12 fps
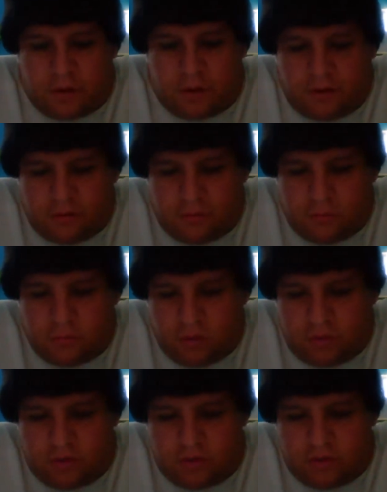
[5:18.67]
So
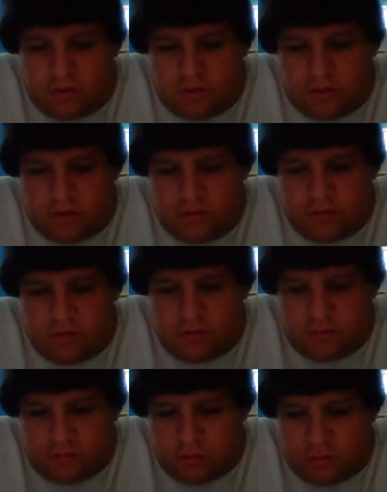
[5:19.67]
Russia is accusing
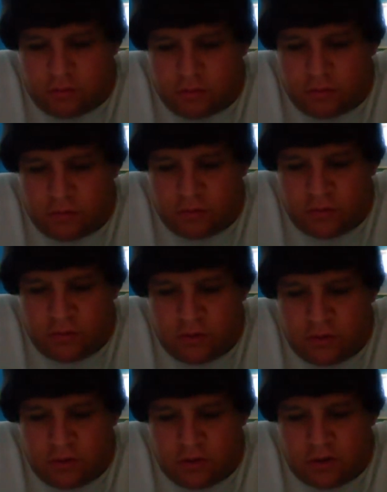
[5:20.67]
someone
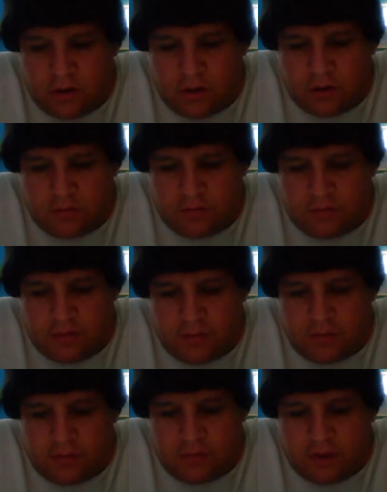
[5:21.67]
of
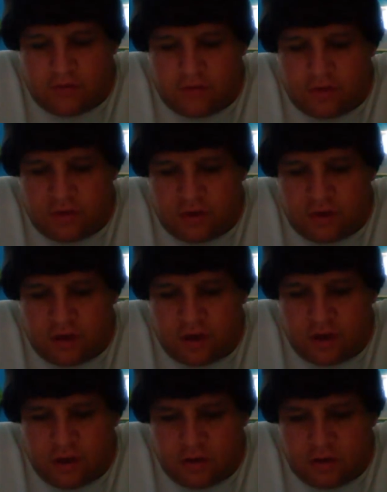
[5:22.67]
sabotaging
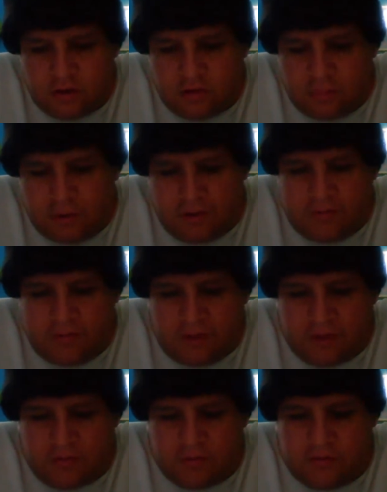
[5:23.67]
their space
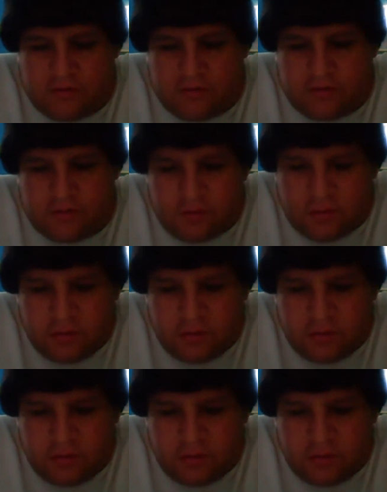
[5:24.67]
agency.